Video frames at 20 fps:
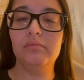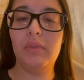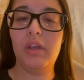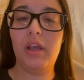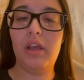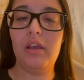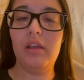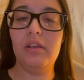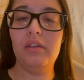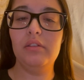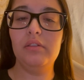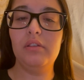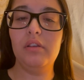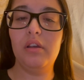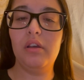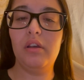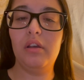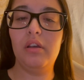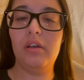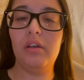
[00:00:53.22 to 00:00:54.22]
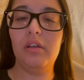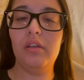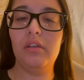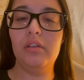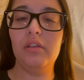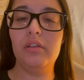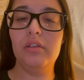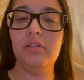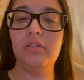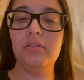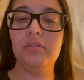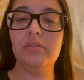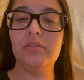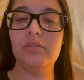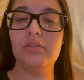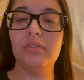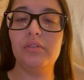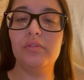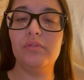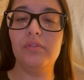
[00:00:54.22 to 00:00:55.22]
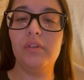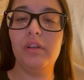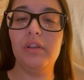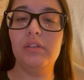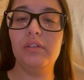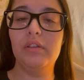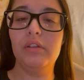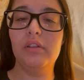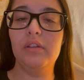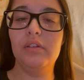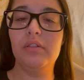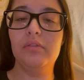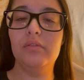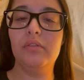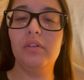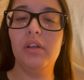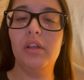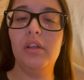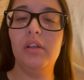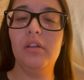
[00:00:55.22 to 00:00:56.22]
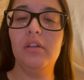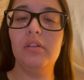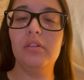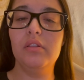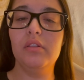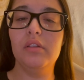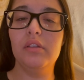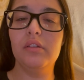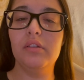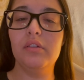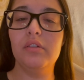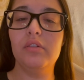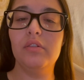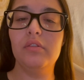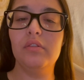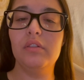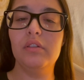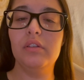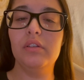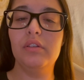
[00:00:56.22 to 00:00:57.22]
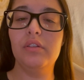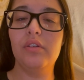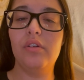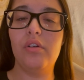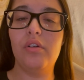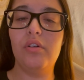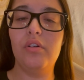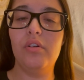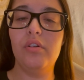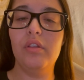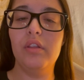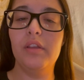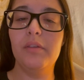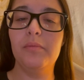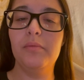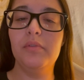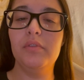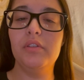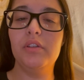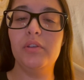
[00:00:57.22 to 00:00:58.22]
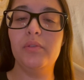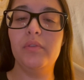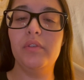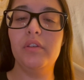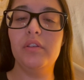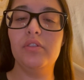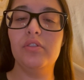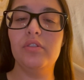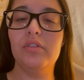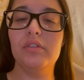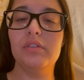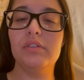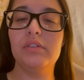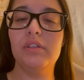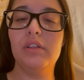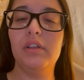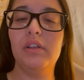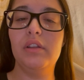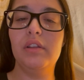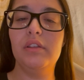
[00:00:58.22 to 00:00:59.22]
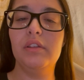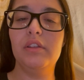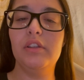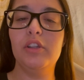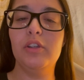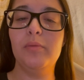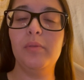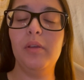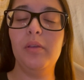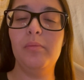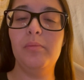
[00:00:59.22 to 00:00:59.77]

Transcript: Hey guys, so right now literally all I've been doing is just sitting here in my